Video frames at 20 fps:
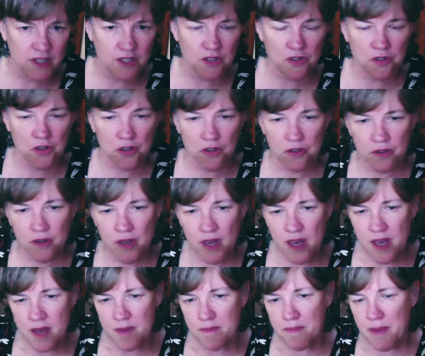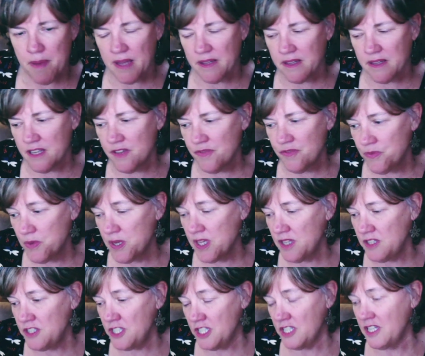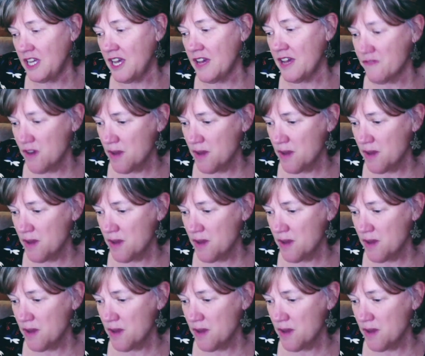You know, but if we did have